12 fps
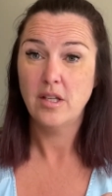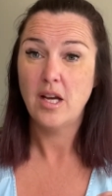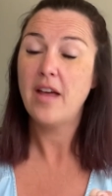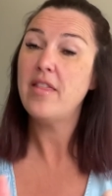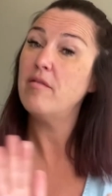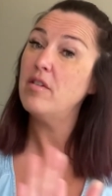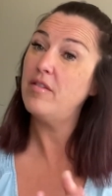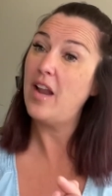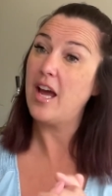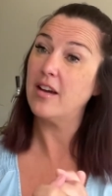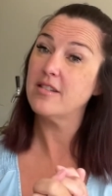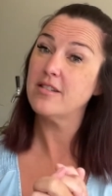and then
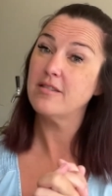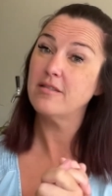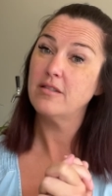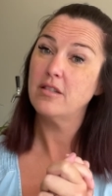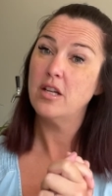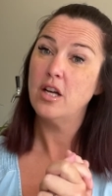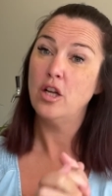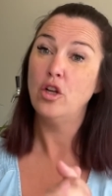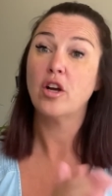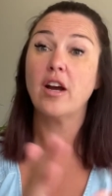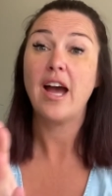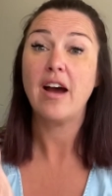reflect.
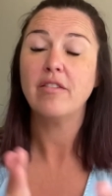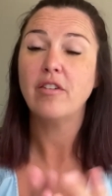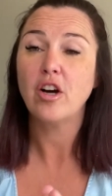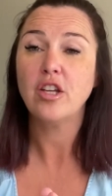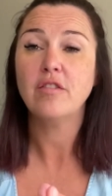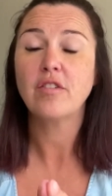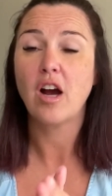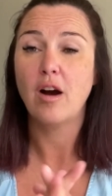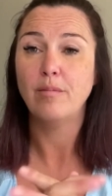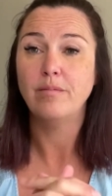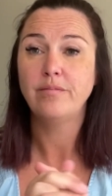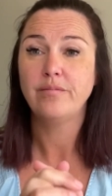Look at how far you've
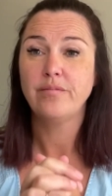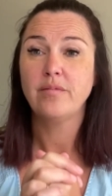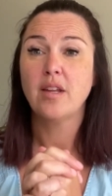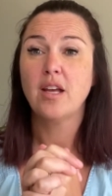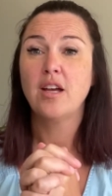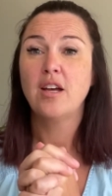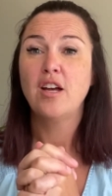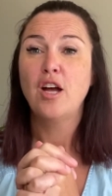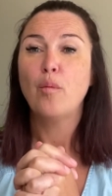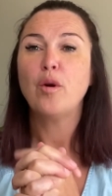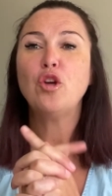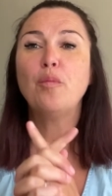come.
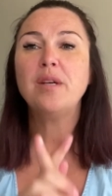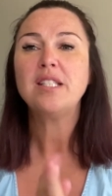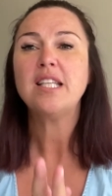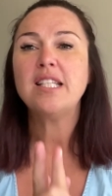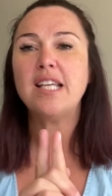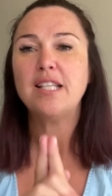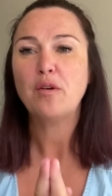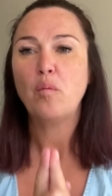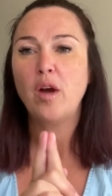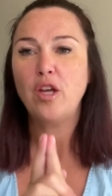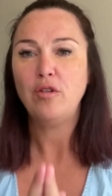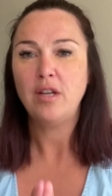When your business isn't
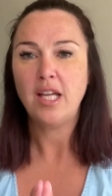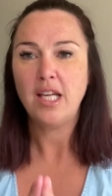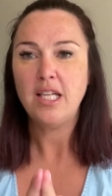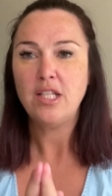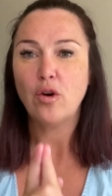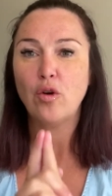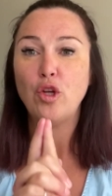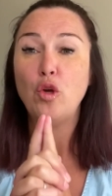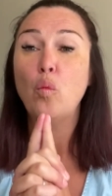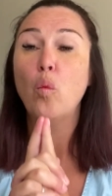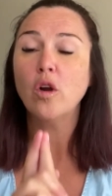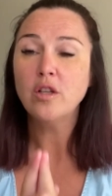where you need or you
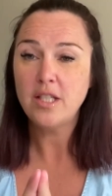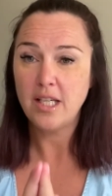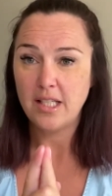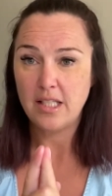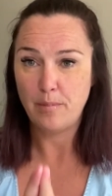want it to